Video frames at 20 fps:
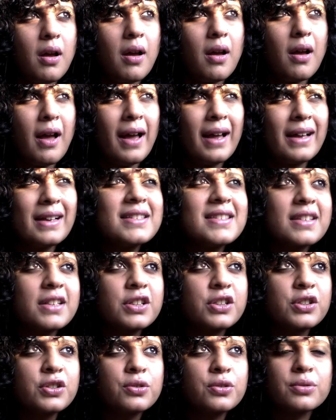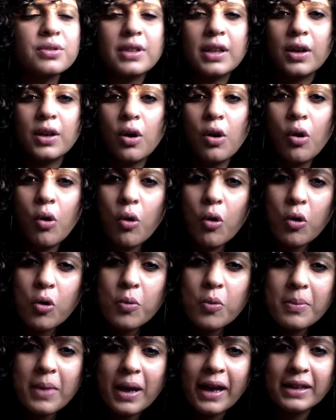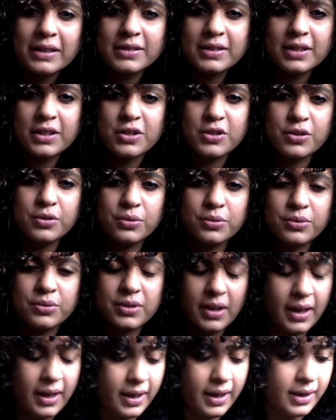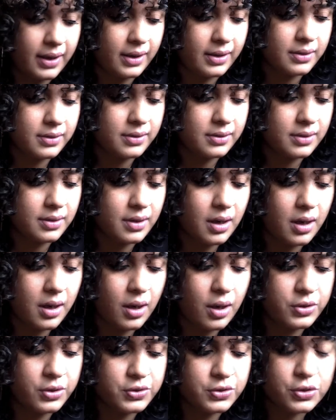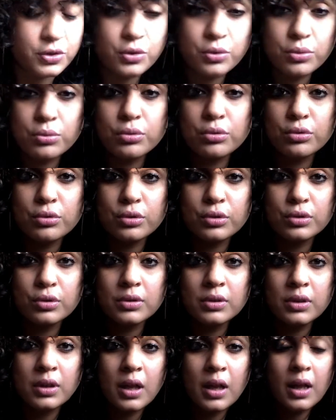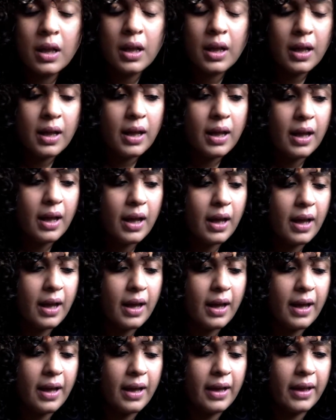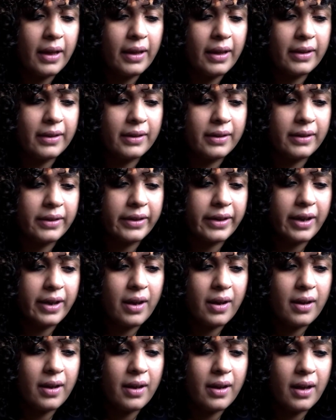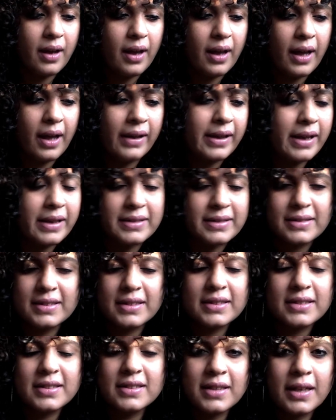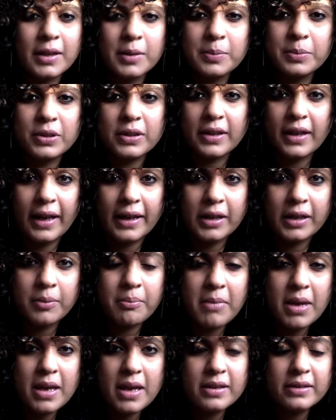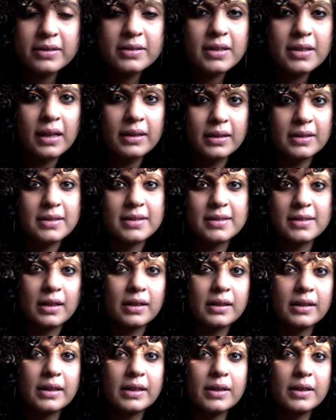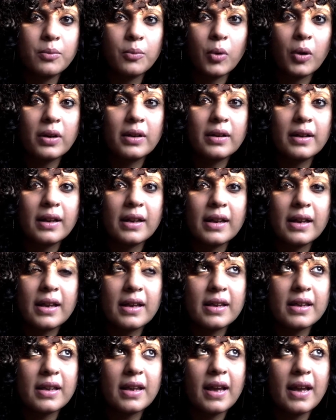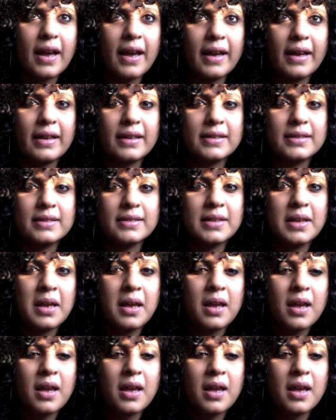has issues at home, has issues at school, and he has these terrible nightmares, and then suddenly one day he has